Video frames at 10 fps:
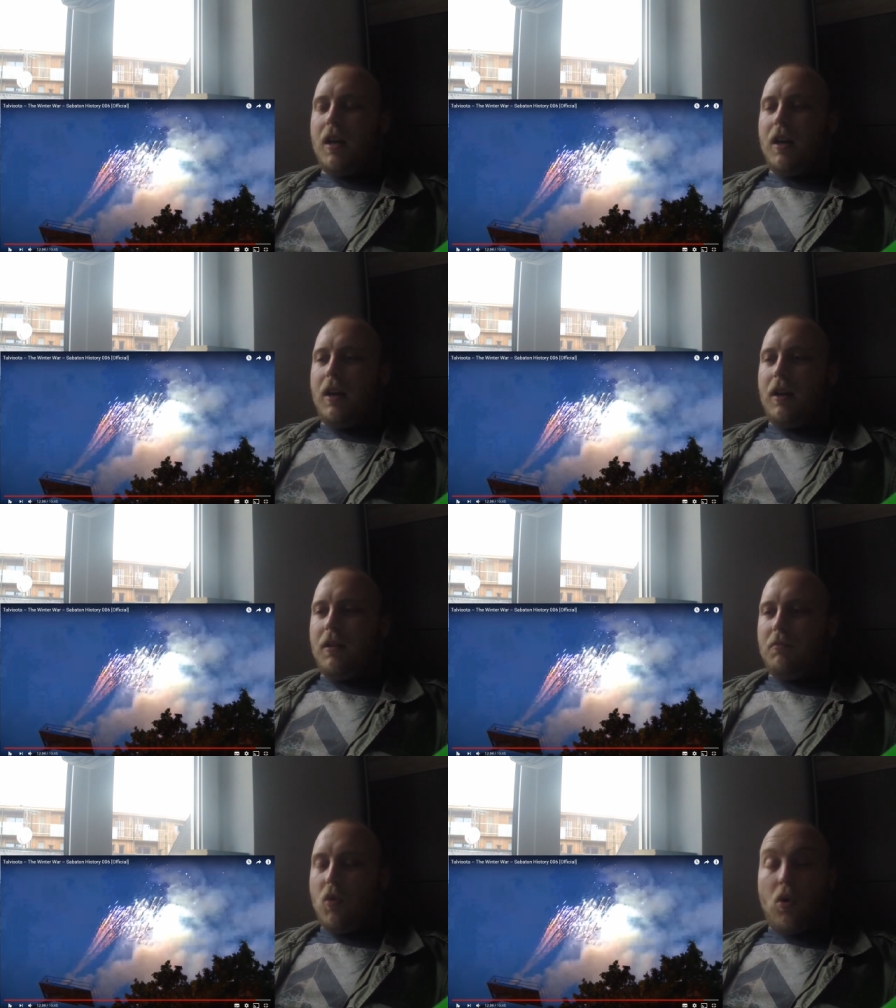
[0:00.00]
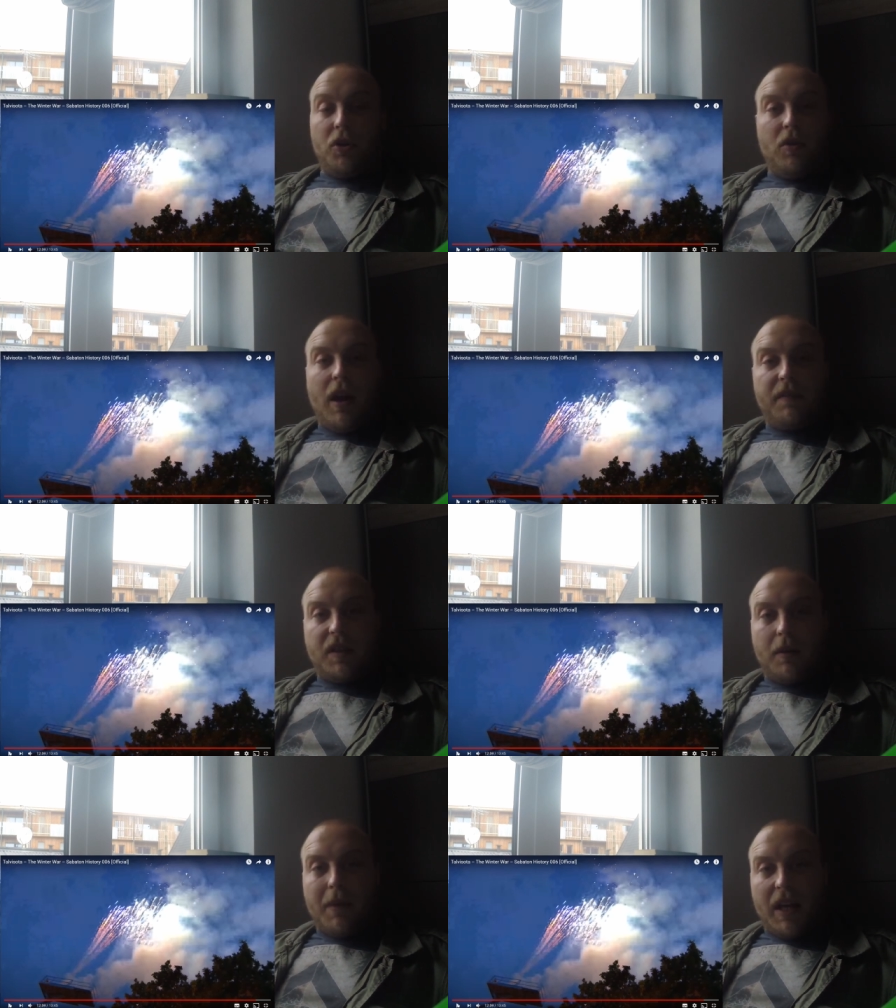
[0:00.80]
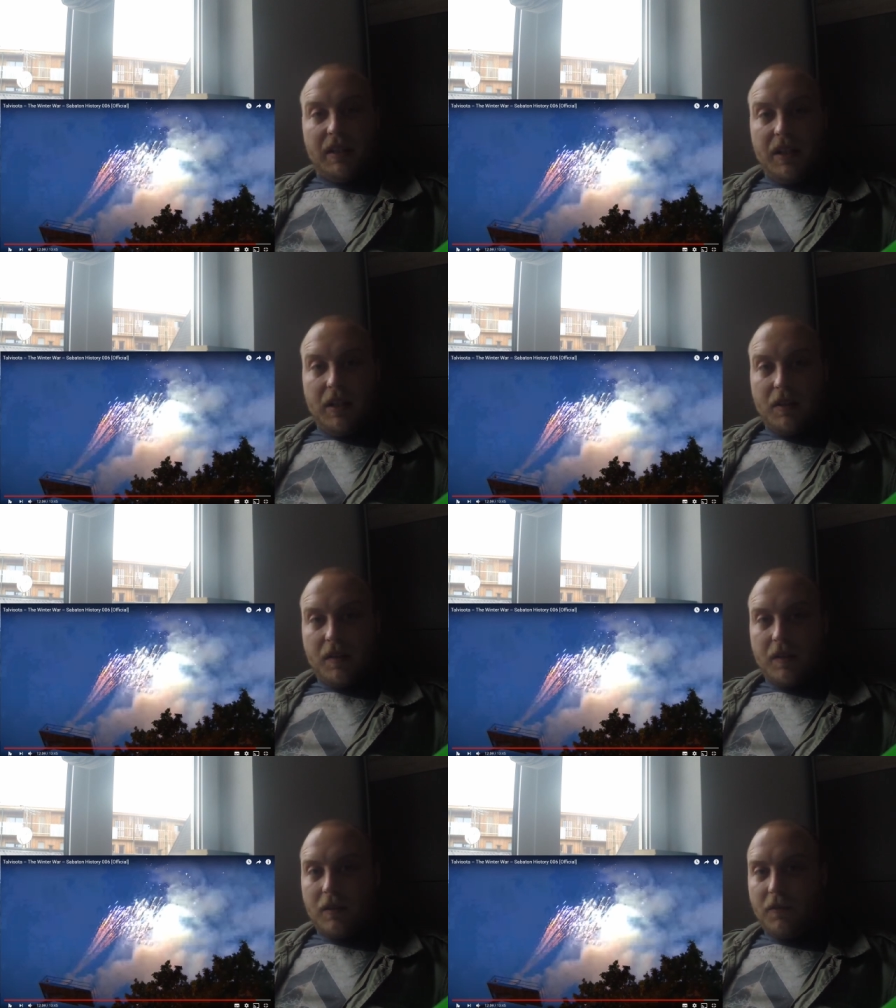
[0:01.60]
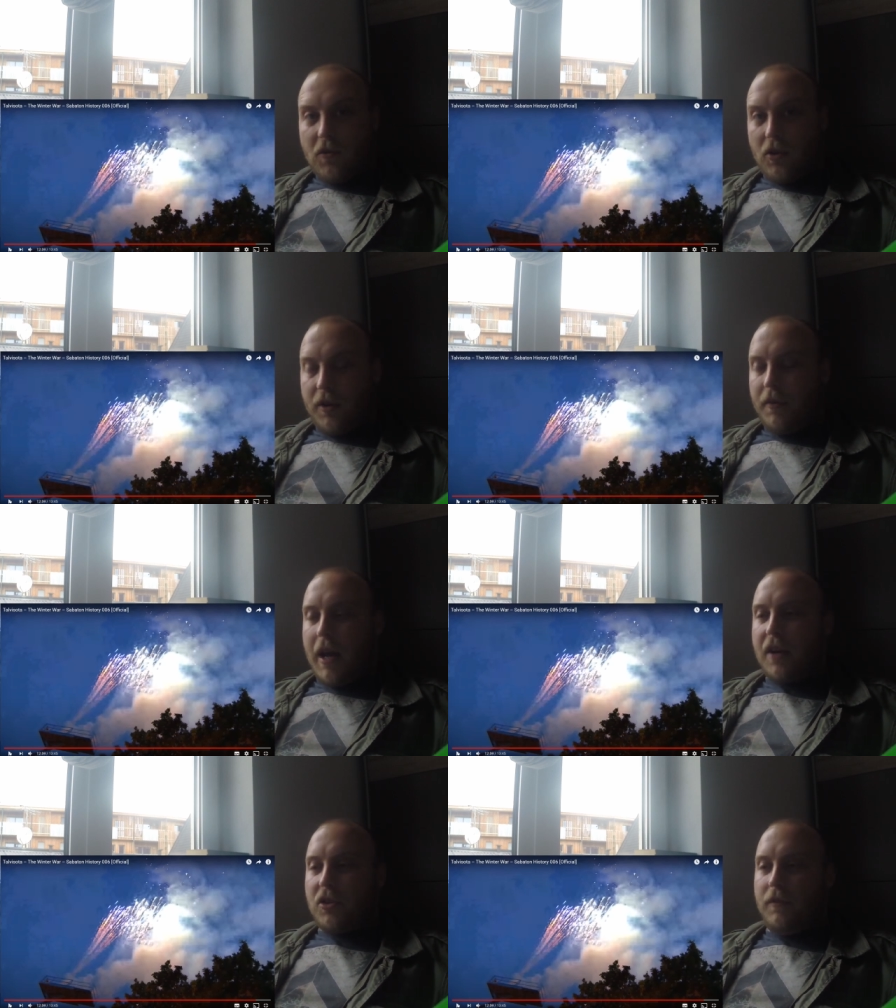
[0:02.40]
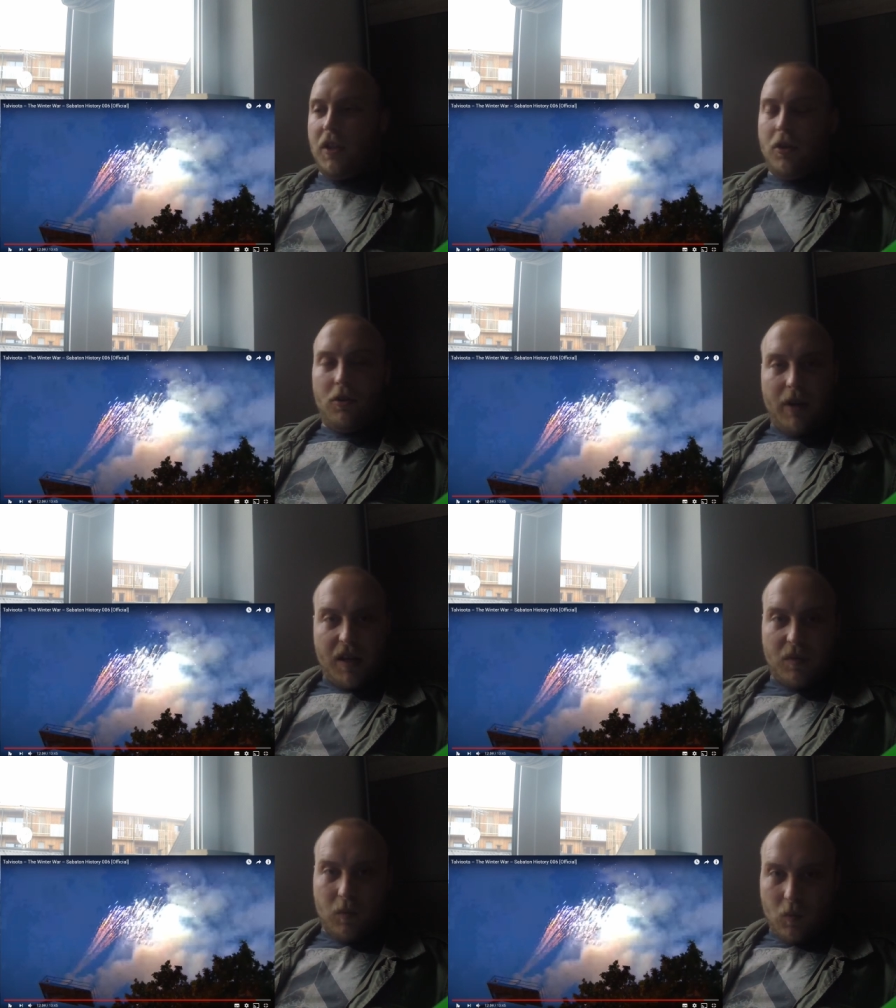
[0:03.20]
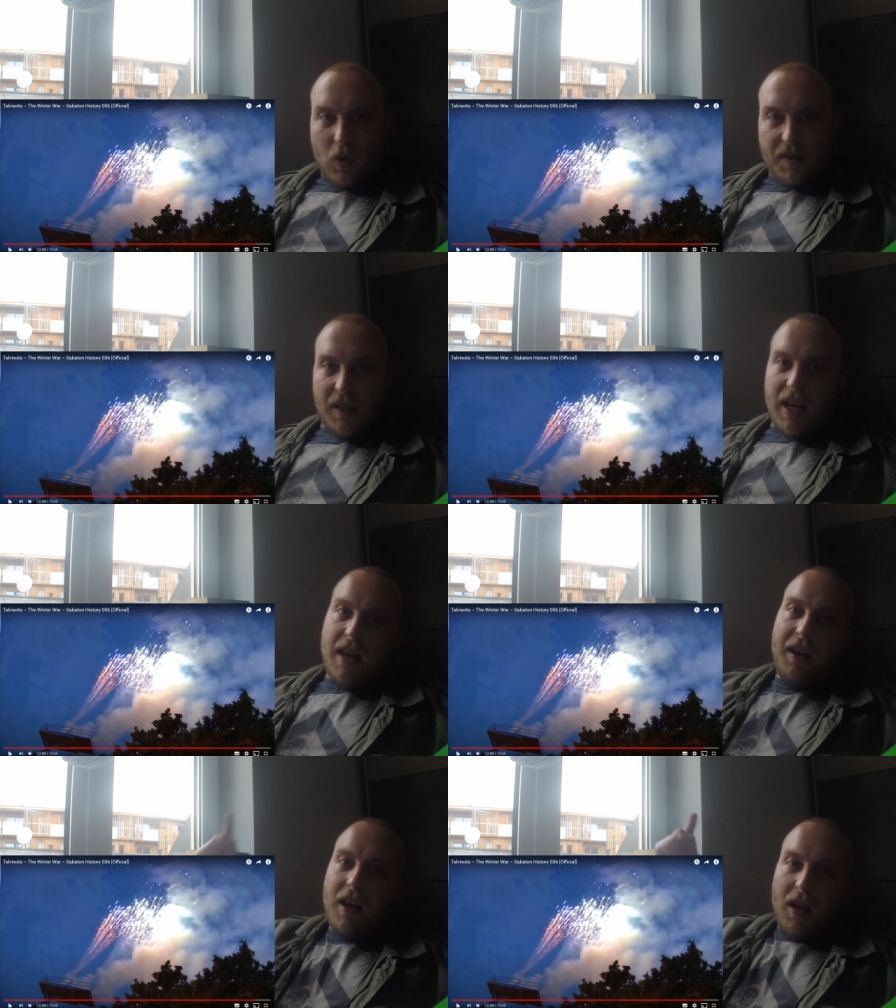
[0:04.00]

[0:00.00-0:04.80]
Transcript: or you have some ideas for a reaction video, as once again,